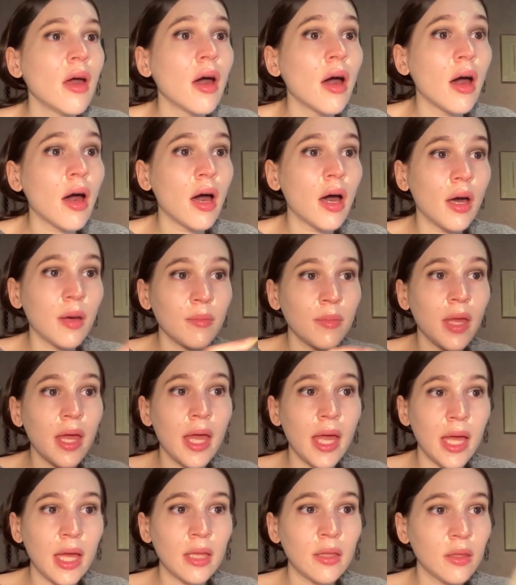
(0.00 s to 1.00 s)
Um,
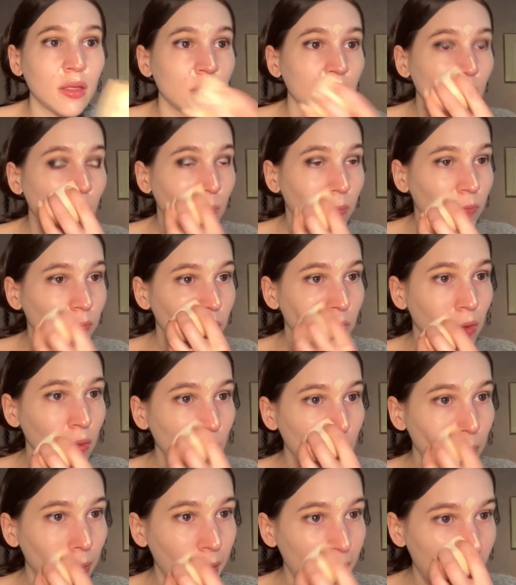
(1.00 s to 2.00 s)
and the few
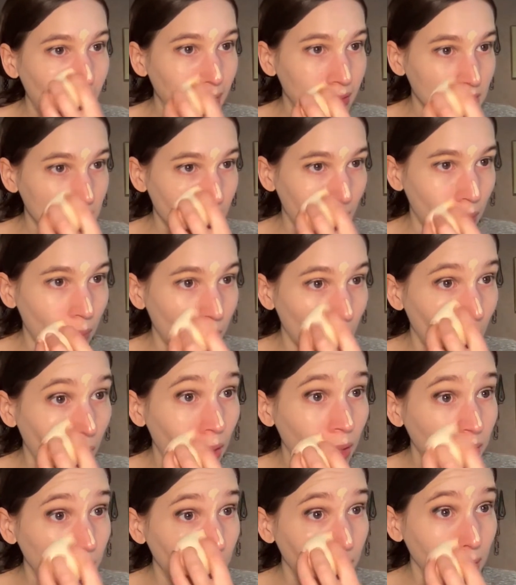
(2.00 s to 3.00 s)
brands that were
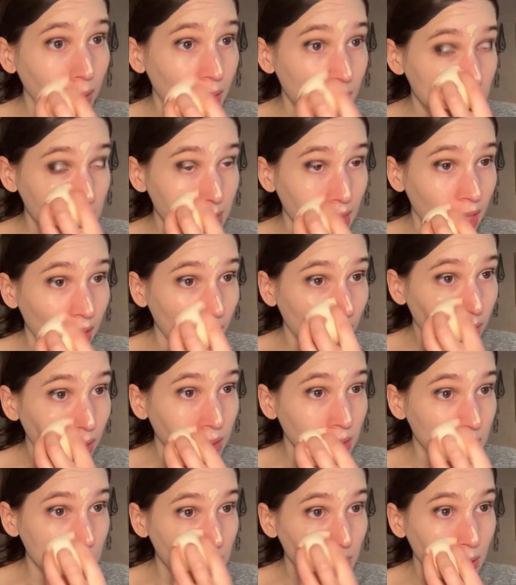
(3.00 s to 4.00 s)
on the list that are
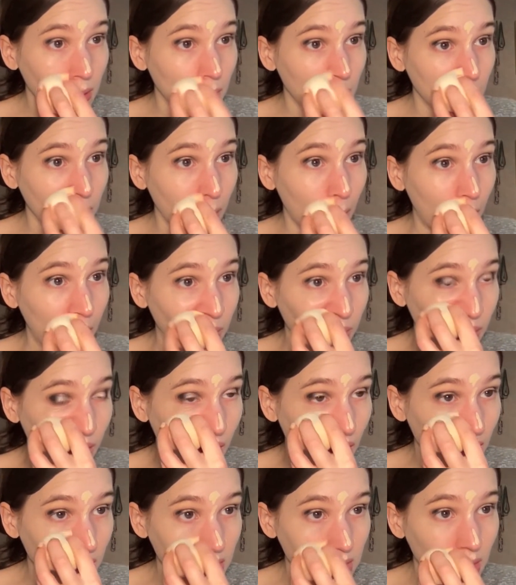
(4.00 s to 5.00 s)
considered
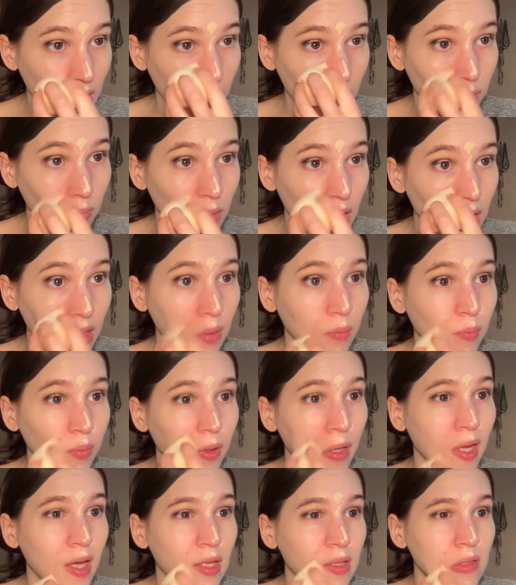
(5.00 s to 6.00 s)
non-toxic makeup
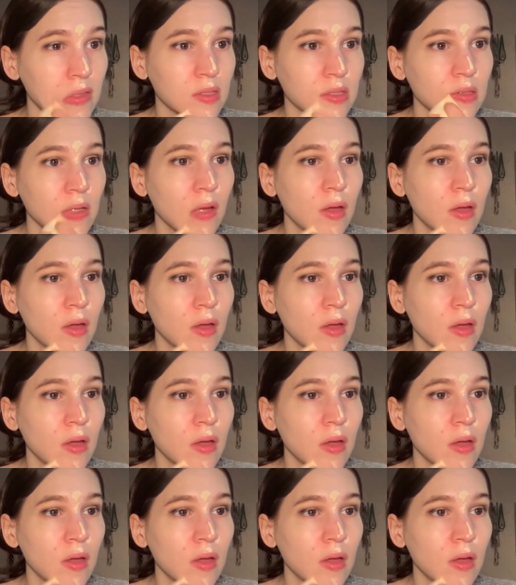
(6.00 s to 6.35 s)
brands